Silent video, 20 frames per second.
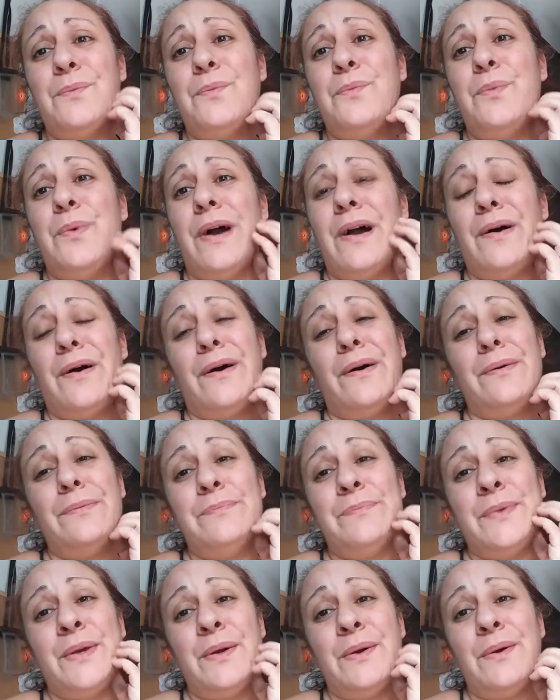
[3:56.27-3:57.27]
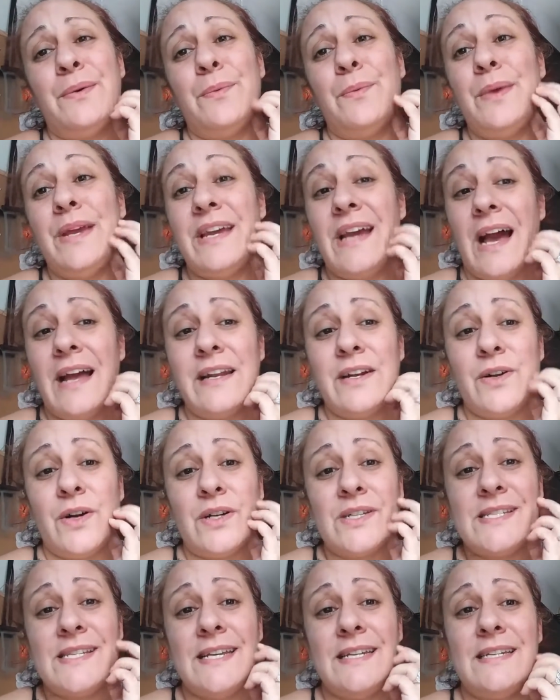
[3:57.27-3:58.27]
Well, we got it
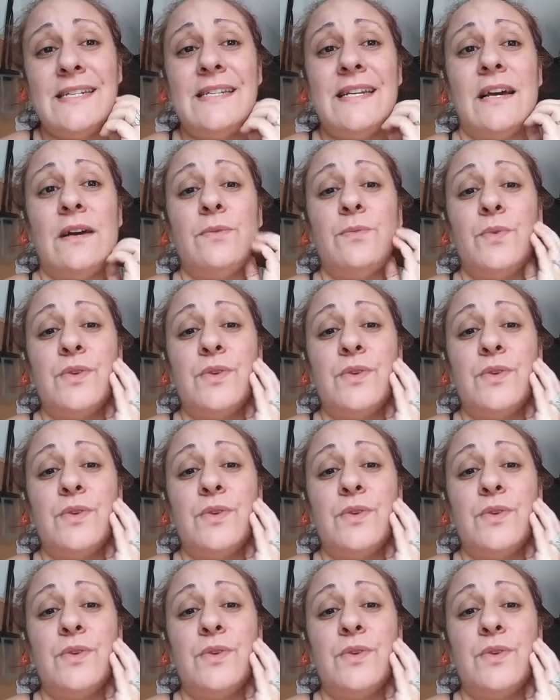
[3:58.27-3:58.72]
all sanded down.